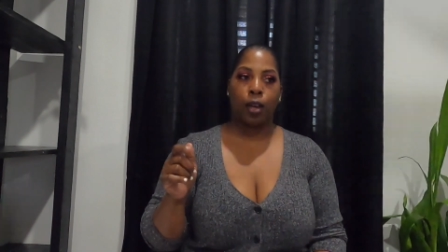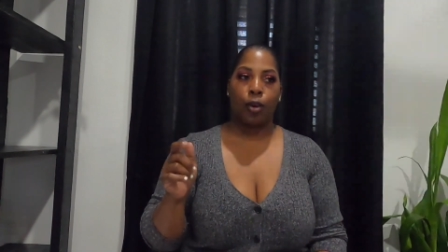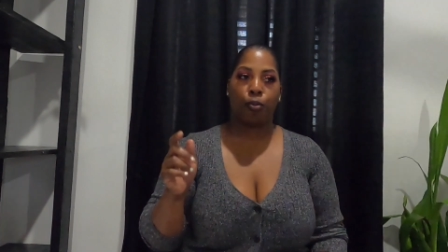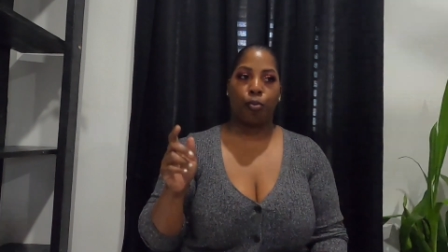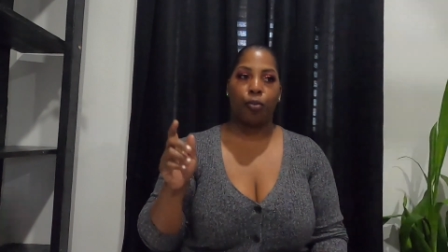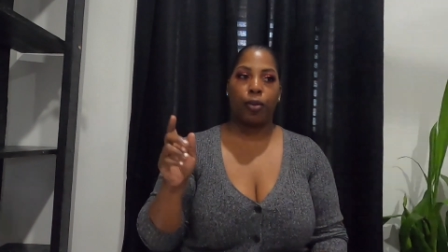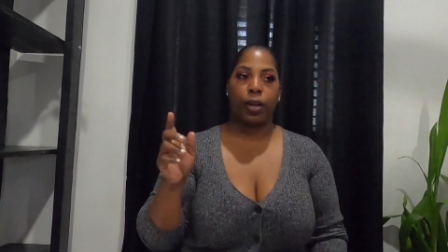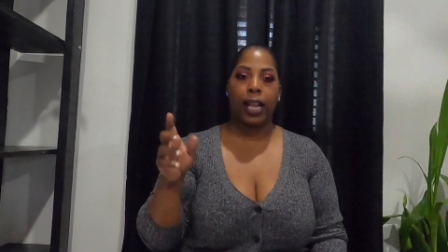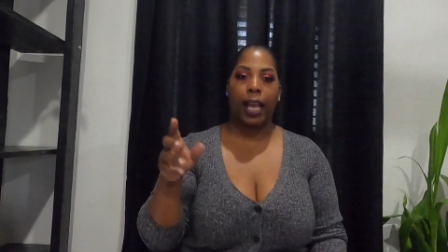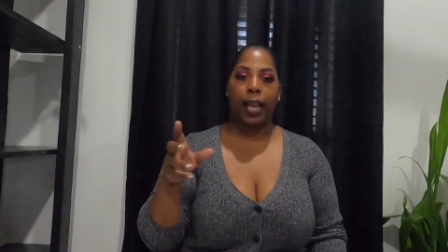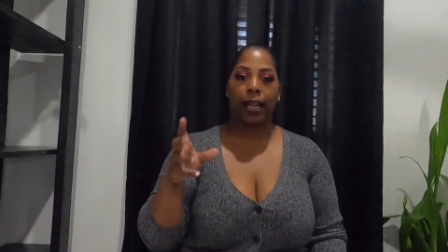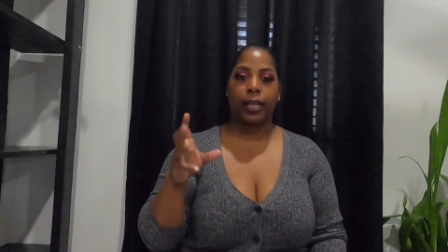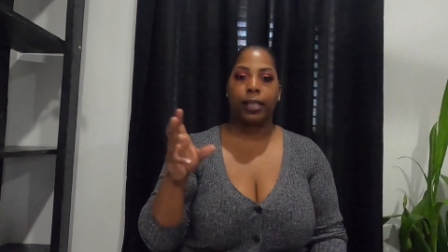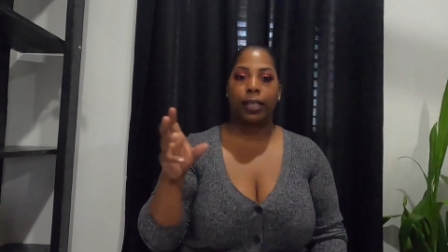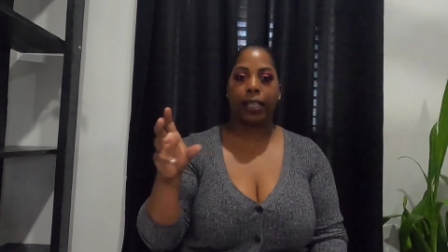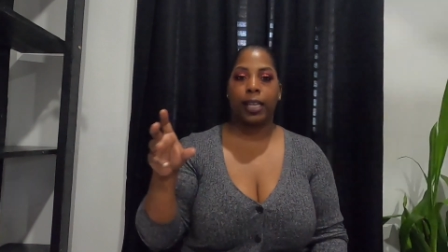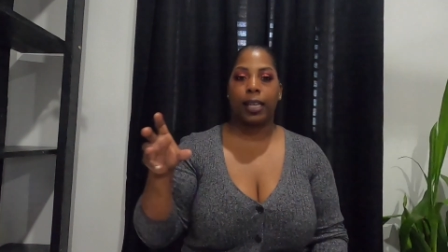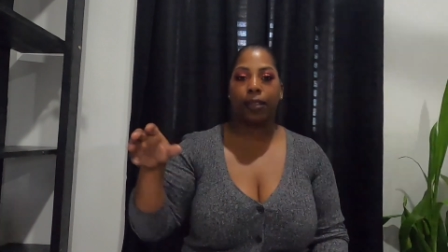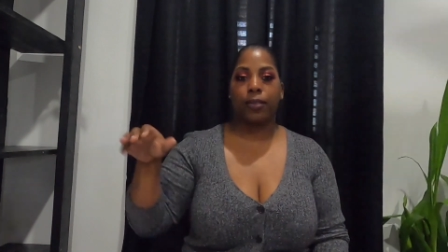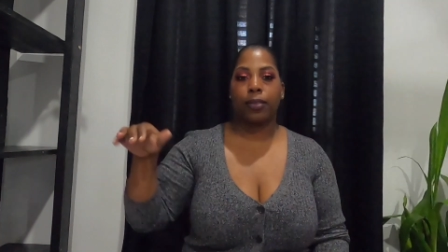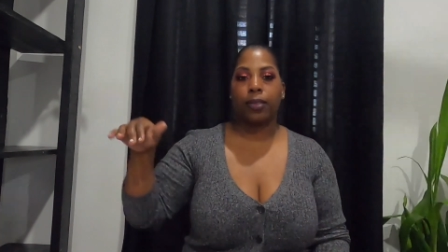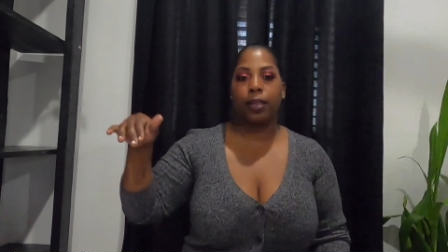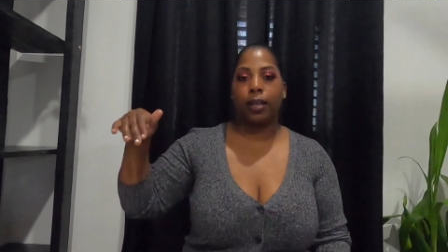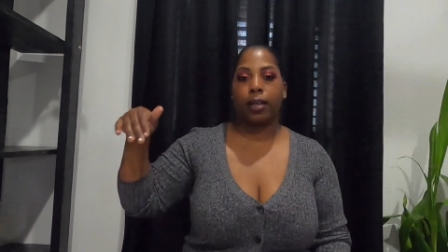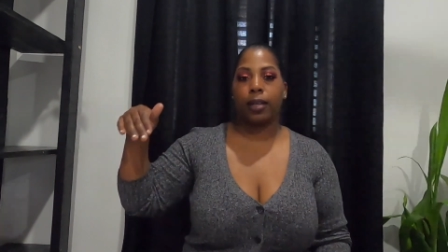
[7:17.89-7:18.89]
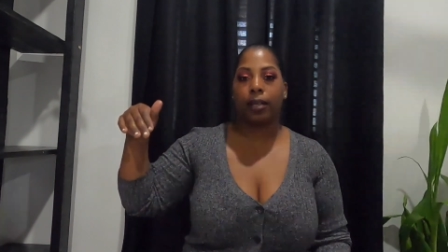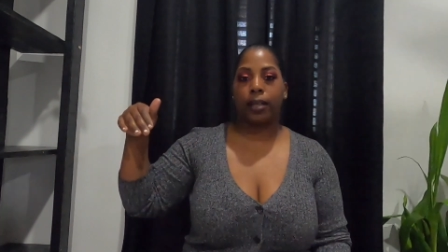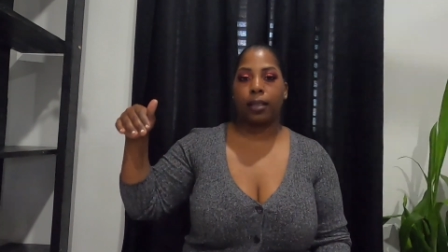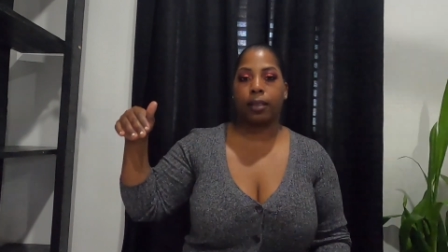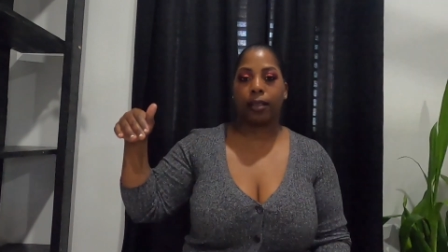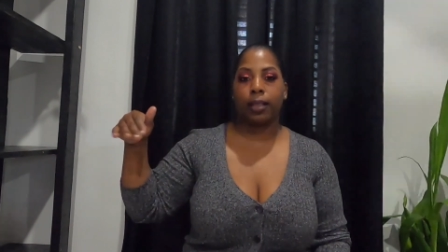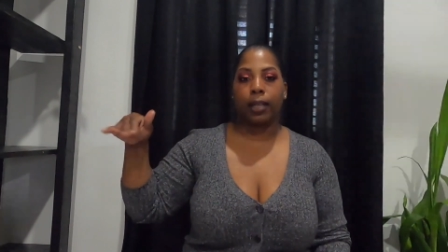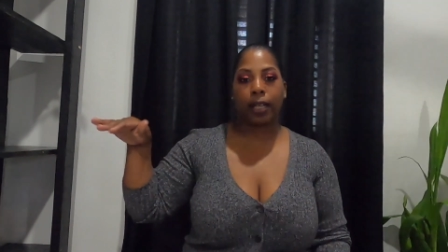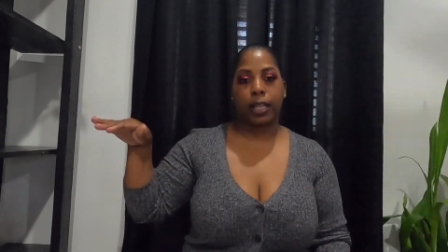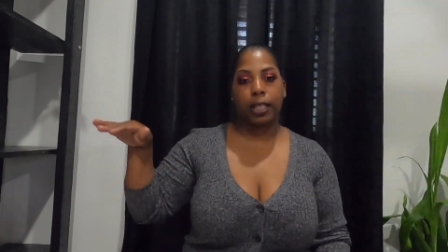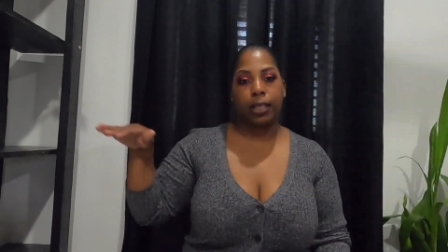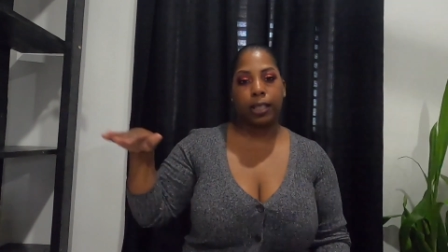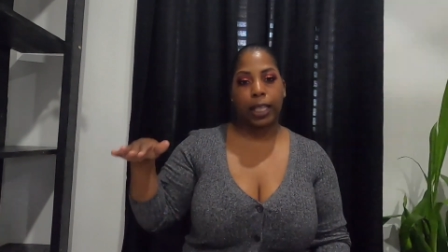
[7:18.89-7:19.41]
when I did
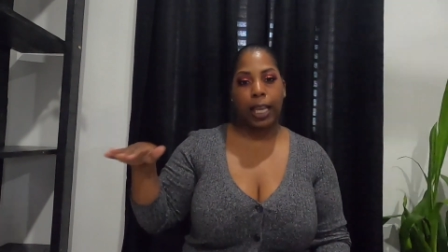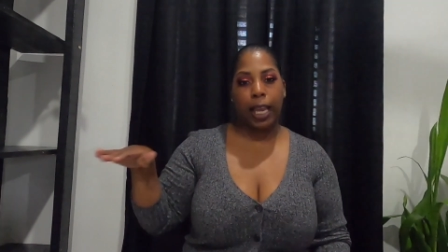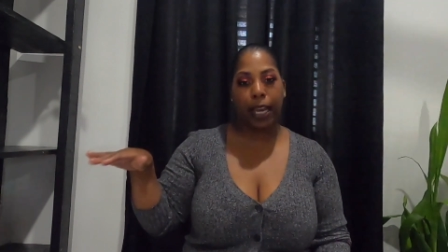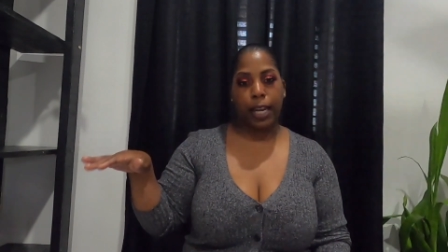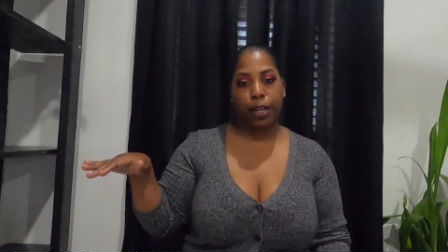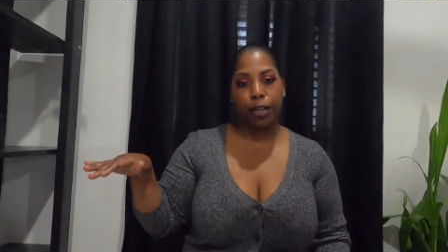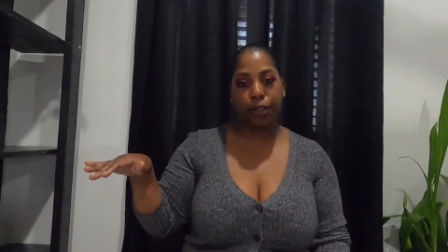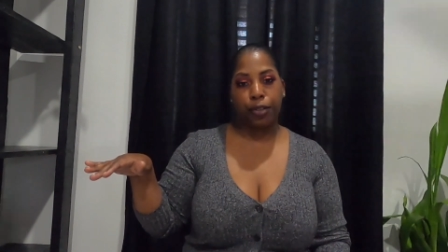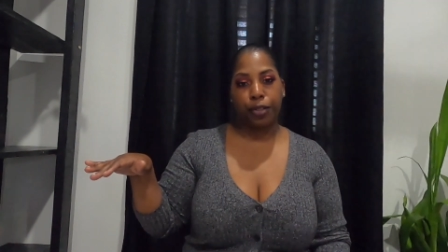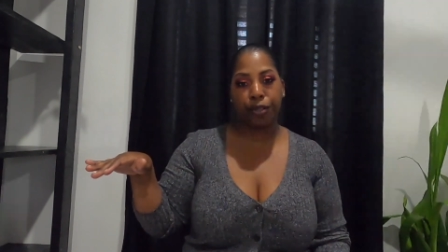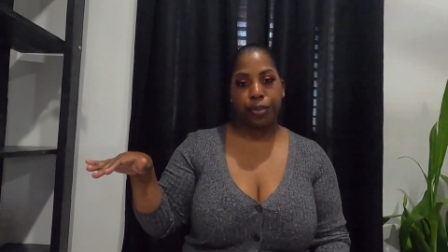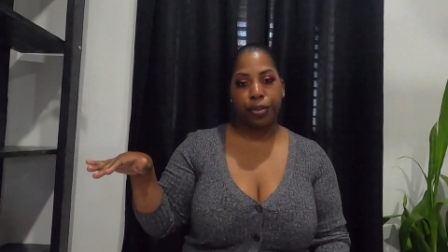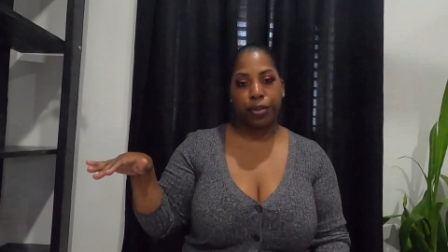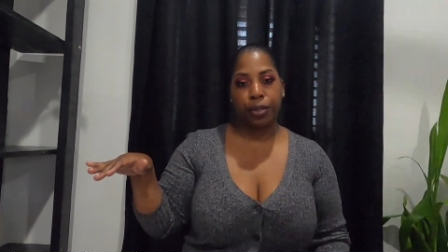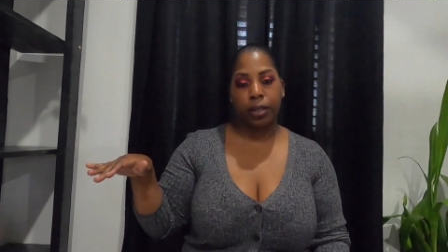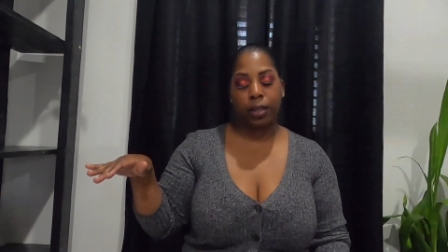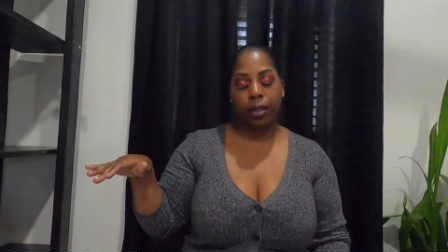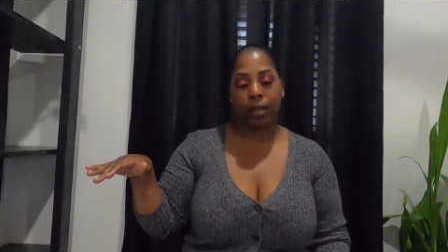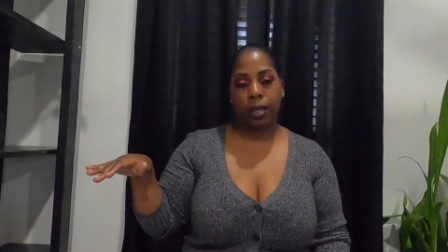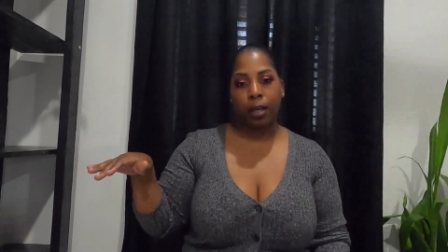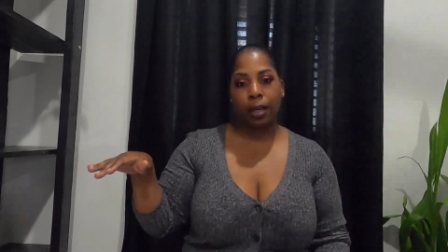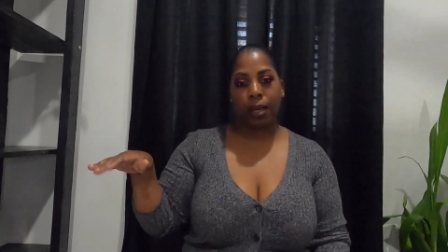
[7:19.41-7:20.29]
the containers